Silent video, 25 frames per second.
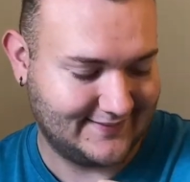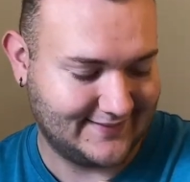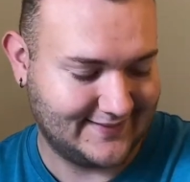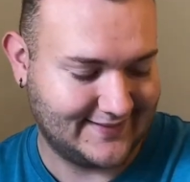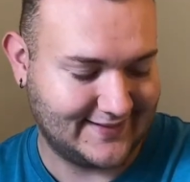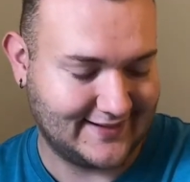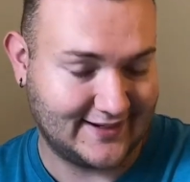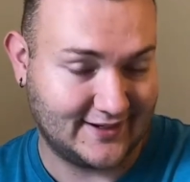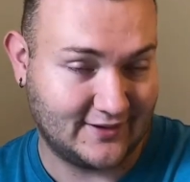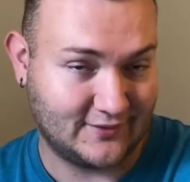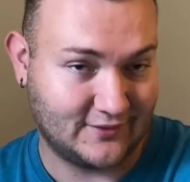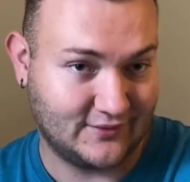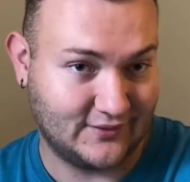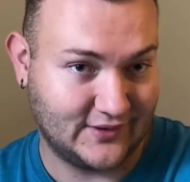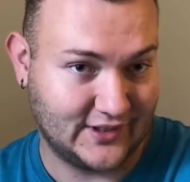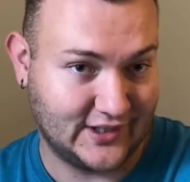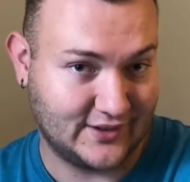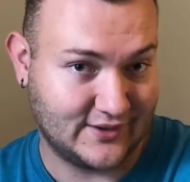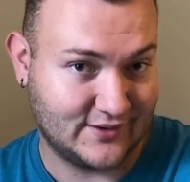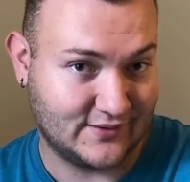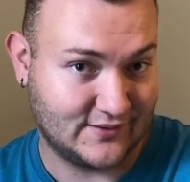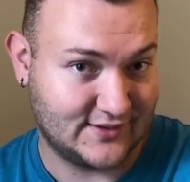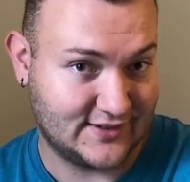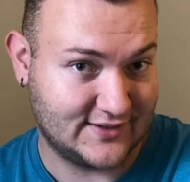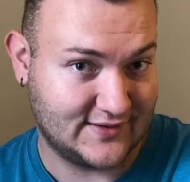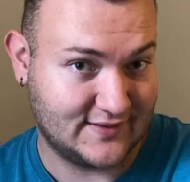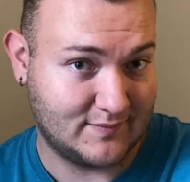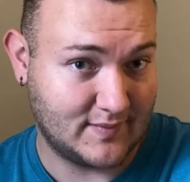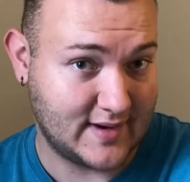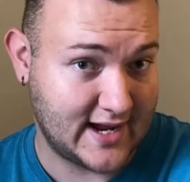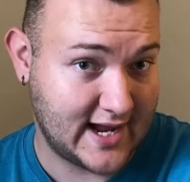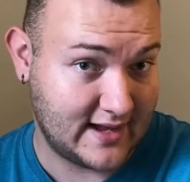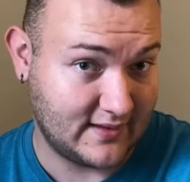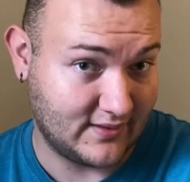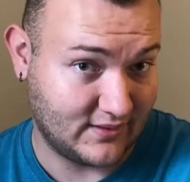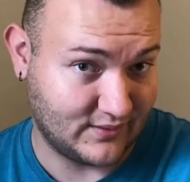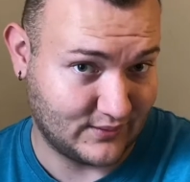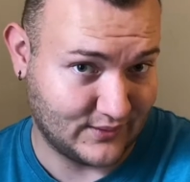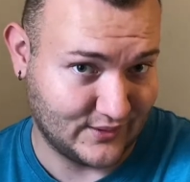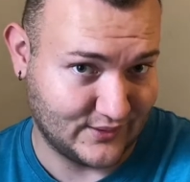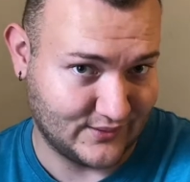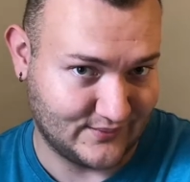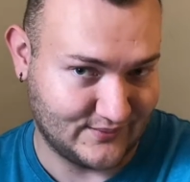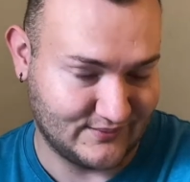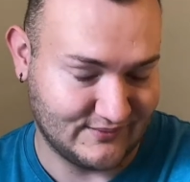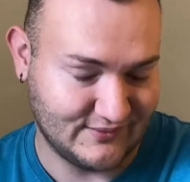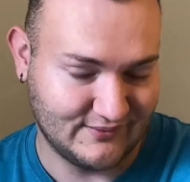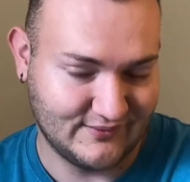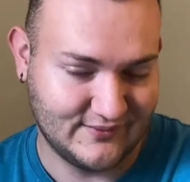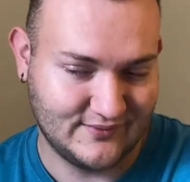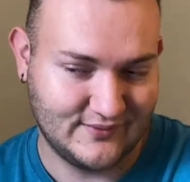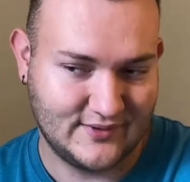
they only go to the bathroom